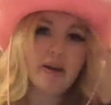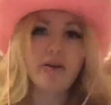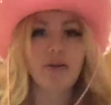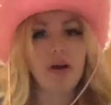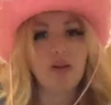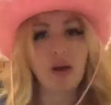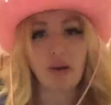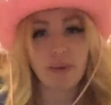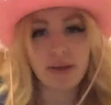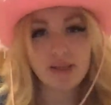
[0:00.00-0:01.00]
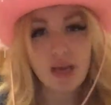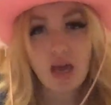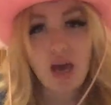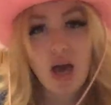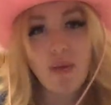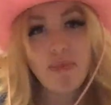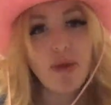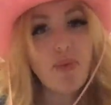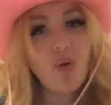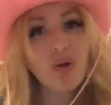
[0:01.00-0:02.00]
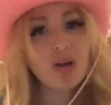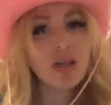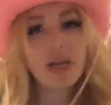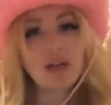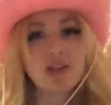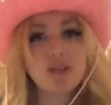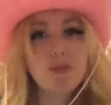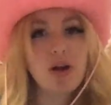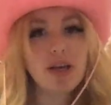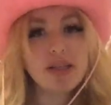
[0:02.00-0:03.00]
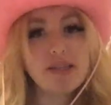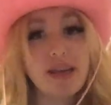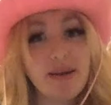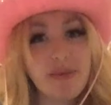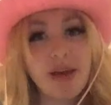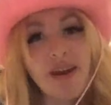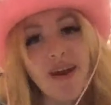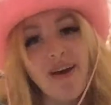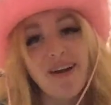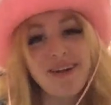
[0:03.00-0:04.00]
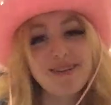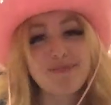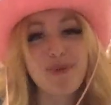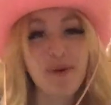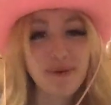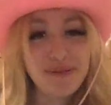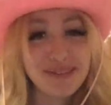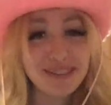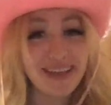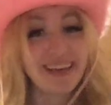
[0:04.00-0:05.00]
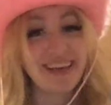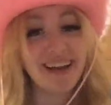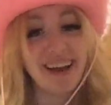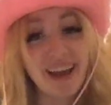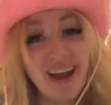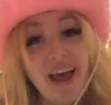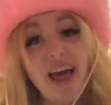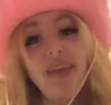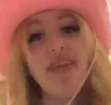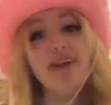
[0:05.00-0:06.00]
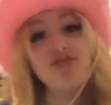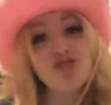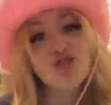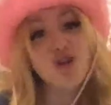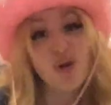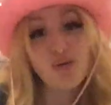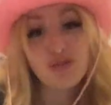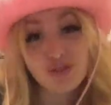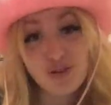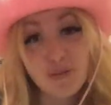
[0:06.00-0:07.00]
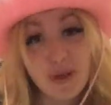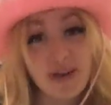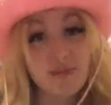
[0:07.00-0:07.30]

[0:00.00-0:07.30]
I don't know how long it was. People were like just putting cinnamon on spoons and like eating it. That's so stupid.